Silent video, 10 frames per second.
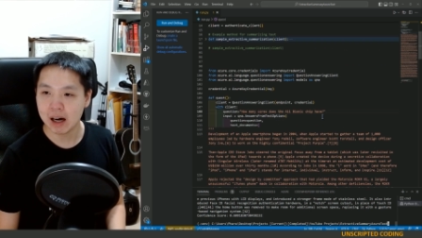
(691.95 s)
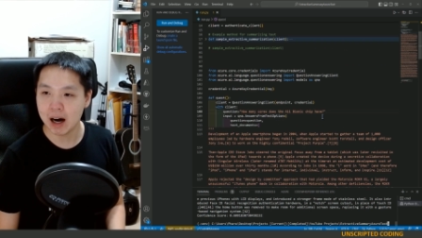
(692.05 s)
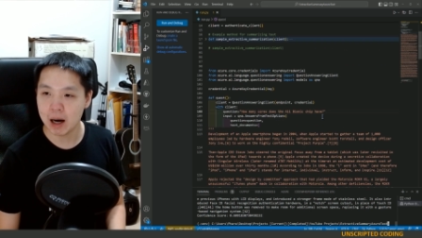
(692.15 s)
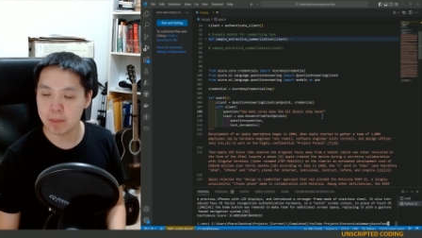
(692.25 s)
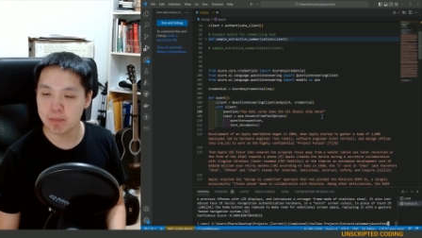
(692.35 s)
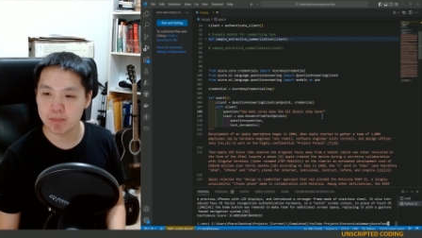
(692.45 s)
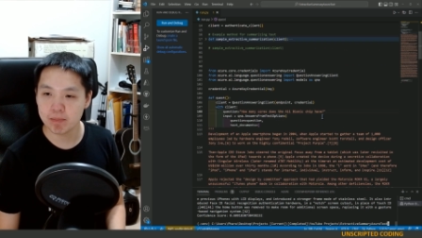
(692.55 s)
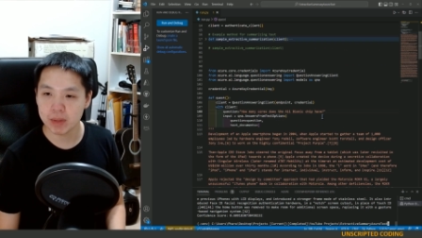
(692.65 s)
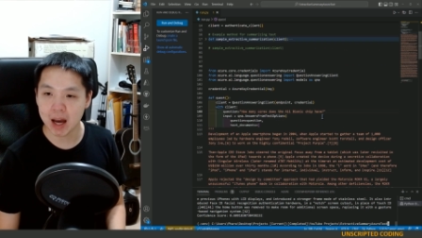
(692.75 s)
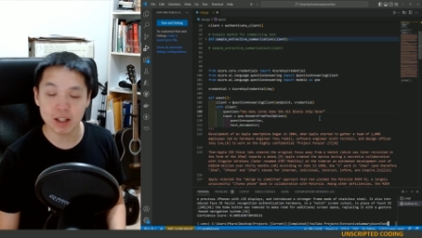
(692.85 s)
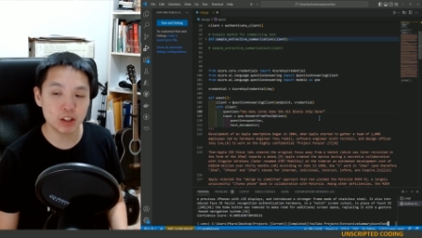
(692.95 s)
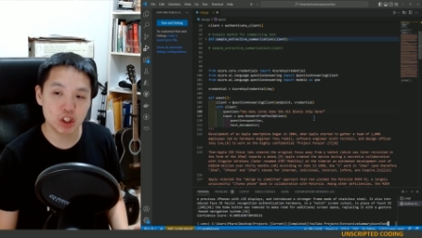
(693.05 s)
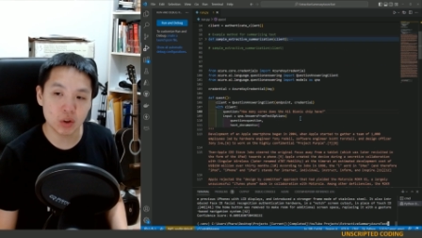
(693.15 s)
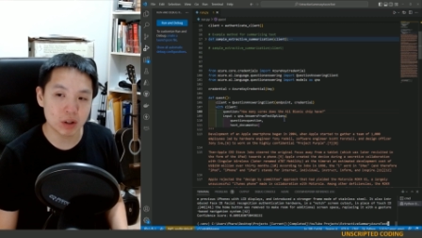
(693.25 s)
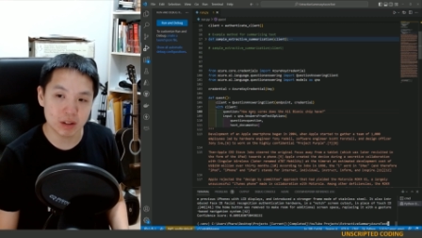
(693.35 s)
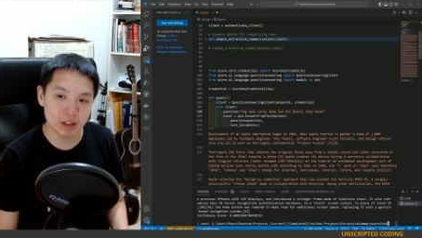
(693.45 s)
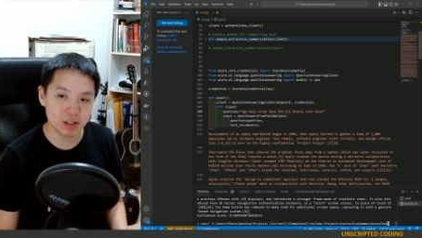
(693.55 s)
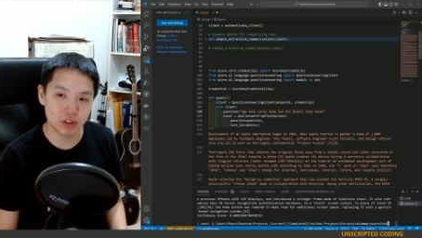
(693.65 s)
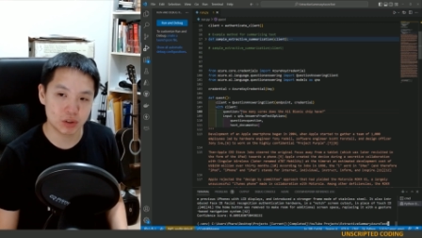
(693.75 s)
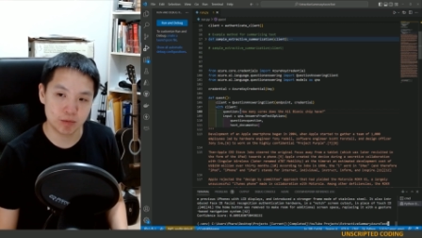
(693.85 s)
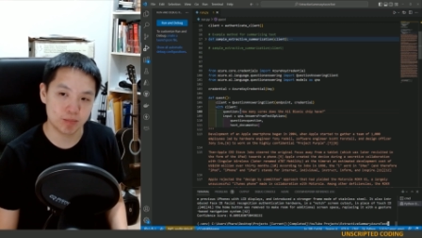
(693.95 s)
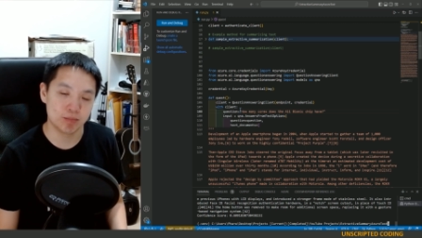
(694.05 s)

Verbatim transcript: Um, and in short, this